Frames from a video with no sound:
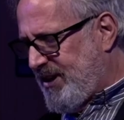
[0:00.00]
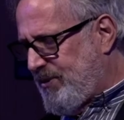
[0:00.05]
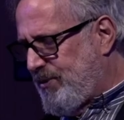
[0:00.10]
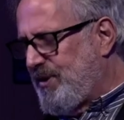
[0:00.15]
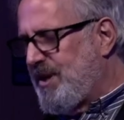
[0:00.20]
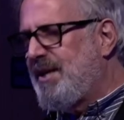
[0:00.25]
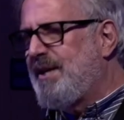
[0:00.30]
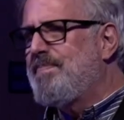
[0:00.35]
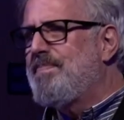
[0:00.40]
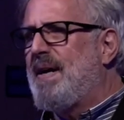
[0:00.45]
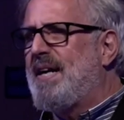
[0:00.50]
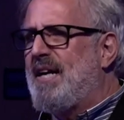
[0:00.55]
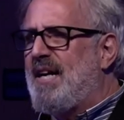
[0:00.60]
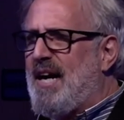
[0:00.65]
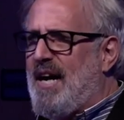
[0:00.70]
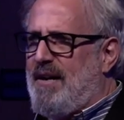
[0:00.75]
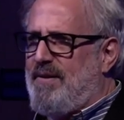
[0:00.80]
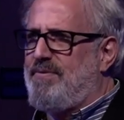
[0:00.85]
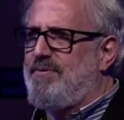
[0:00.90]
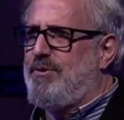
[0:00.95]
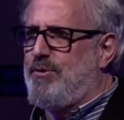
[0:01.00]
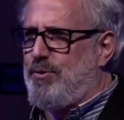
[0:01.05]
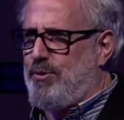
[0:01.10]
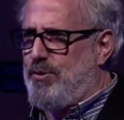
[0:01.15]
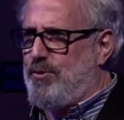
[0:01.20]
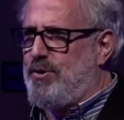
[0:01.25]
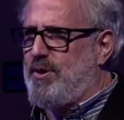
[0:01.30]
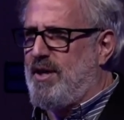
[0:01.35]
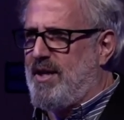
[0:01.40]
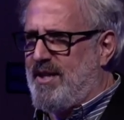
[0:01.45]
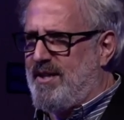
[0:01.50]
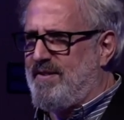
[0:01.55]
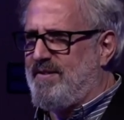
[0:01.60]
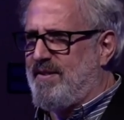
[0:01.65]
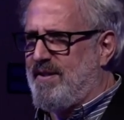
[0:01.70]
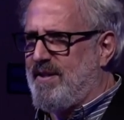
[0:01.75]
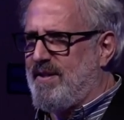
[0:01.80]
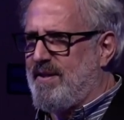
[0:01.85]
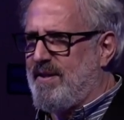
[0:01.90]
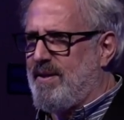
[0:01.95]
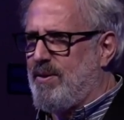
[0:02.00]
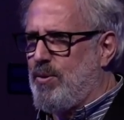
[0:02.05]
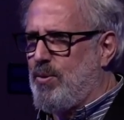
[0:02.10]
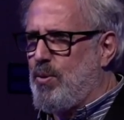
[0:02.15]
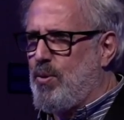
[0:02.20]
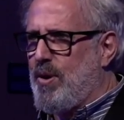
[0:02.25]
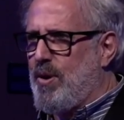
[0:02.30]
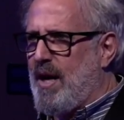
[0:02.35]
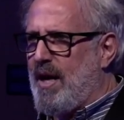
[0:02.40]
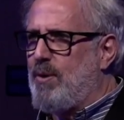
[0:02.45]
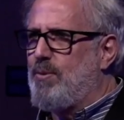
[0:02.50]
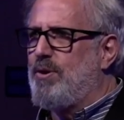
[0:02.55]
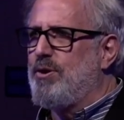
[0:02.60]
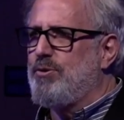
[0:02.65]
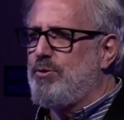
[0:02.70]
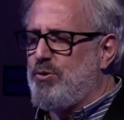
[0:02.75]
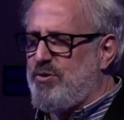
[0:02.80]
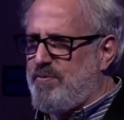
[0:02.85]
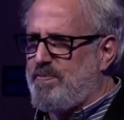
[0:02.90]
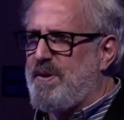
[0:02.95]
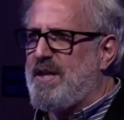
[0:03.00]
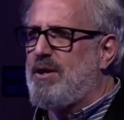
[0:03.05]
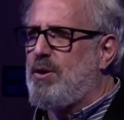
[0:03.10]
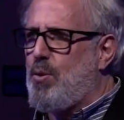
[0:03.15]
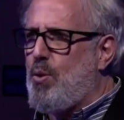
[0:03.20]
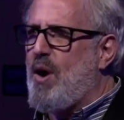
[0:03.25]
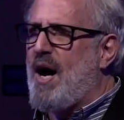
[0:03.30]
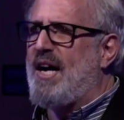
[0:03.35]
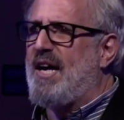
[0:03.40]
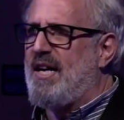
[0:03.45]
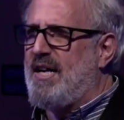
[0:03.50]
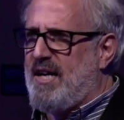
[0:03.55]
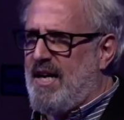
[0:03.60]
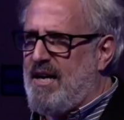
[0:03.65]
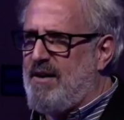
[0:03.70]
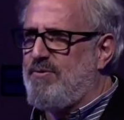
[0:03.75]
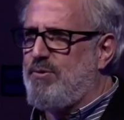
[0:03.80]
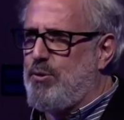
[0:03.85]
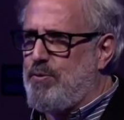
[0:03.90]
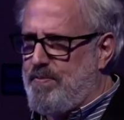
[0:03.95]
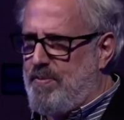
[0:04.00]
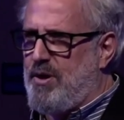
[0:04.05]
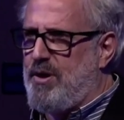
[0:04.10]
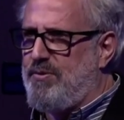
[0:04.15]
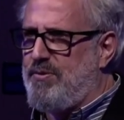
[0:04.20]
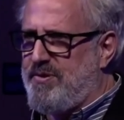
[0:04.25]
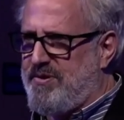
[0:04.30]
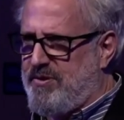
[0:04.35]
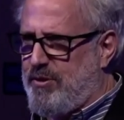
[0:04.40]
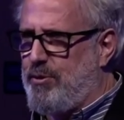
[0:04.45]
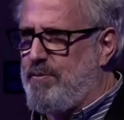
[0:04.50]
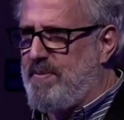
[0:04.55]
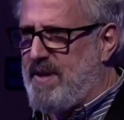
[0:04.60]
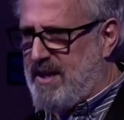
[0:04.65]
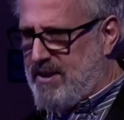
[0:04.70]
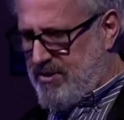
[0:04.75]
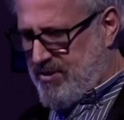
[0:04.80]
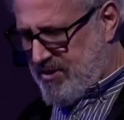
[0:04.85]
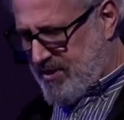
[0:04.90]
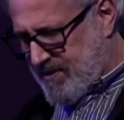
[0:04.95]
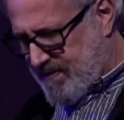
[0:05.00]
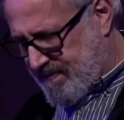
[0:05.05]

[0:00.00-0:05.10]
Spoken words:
really my love to you guys. I want to speak why I love you both so much.